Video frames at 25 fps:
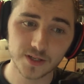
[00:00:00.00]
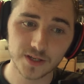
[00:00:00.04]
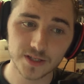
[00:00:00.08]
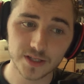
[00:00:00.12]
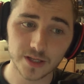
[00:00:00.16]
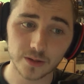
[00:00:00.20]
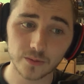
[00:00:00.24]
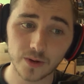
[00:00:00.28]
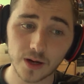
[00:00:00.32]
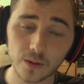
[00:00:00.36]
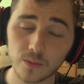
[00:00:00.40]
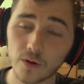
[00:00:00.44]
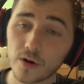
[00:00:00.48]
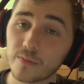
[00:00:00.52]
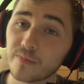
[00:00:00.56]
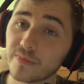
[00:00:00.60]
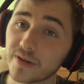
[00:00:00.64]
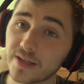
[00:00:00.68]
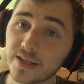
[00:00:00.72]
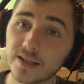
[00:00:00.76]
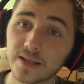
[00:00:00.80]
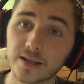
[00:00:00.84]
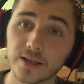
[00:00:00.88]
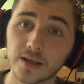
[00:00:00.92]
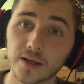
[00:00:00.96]
So I won't
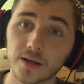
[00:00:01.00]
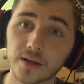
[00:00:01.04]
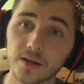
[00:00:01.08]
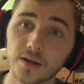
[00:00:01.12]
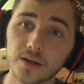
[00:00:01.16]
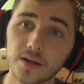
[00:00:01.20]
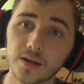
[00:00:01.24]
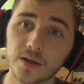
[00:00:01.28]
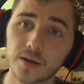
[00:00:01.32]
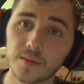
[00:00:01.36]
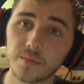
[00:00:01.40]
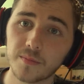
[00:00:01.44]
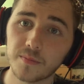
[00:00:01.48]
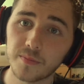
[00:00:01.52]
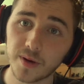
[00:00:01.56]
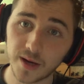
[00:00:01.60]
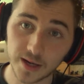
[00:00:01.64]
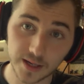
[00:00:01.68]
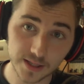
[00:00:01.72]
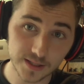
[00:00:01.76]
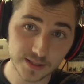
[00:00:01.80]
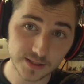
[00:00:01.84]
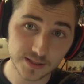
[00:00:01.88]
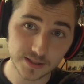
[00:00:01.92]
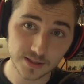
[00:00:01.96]
be here,
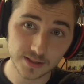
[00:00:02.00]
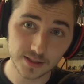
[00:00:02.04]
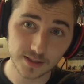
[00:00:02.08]
but